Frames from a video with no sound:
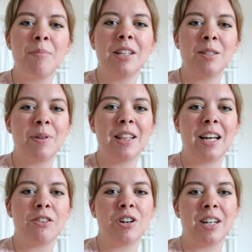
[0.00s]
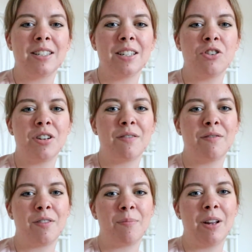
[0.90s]
and there's been that transition
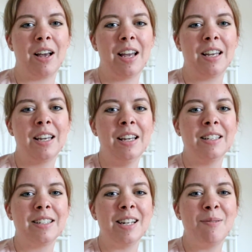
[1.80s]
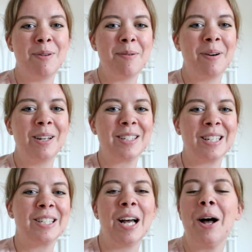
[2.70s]
from like sleepy
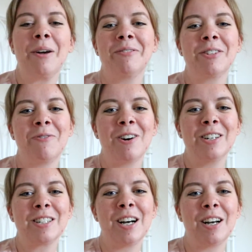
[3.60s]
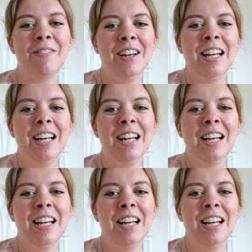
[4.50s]
personal time to work time.